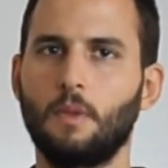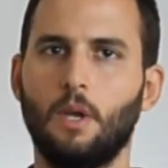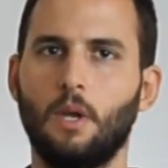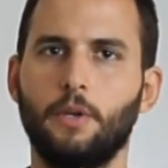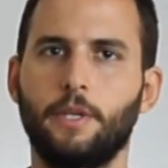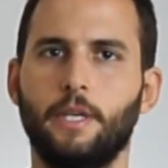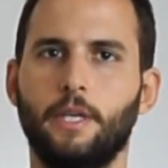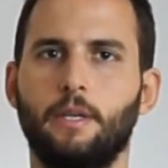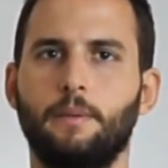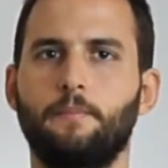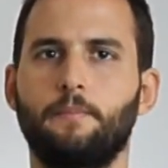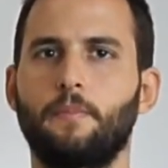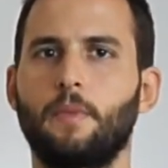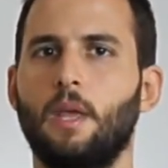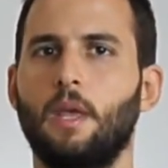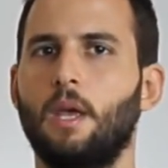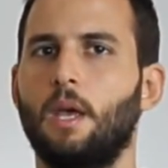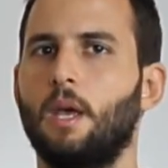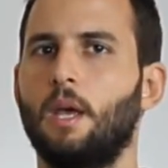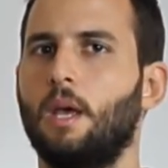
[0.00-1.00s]
Okay,
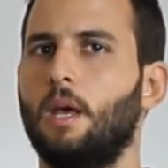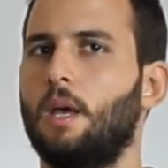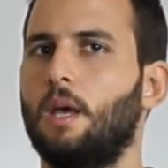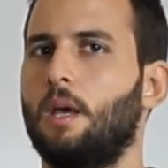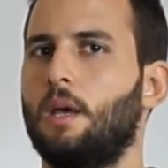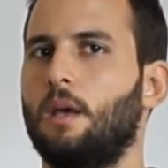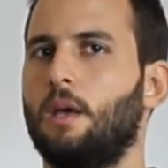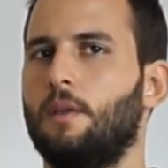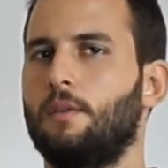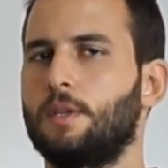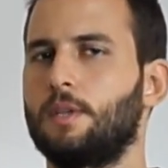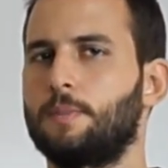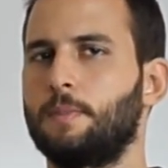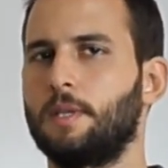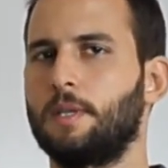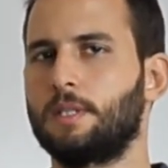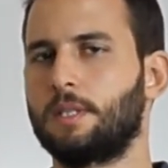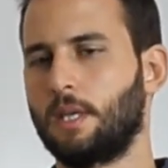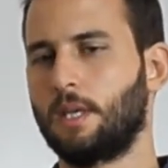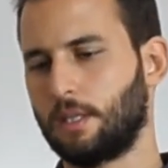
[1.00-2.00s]
this
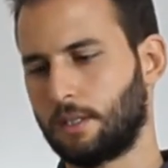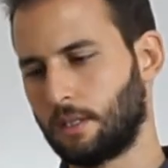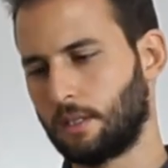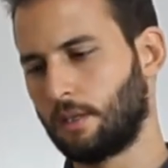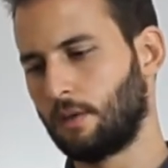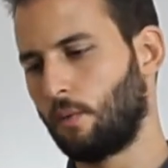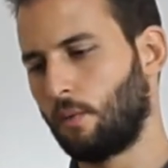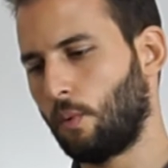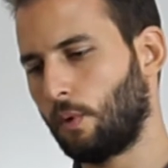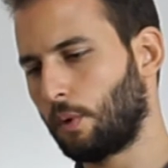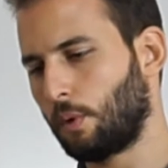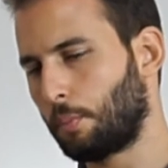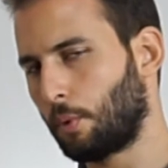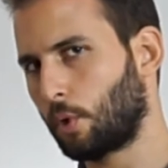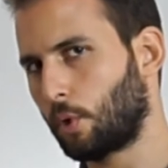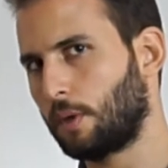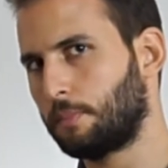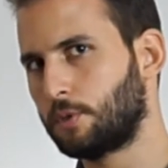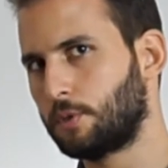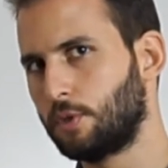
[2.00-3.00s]
means that when we
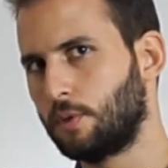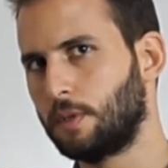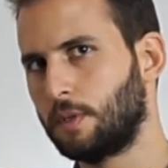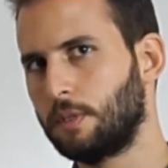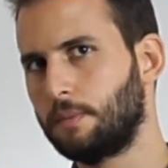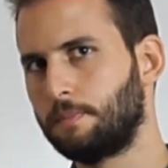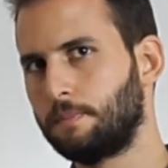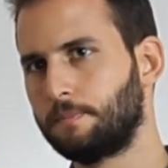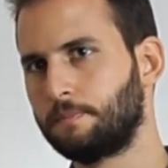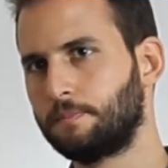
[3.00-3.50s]
program dual,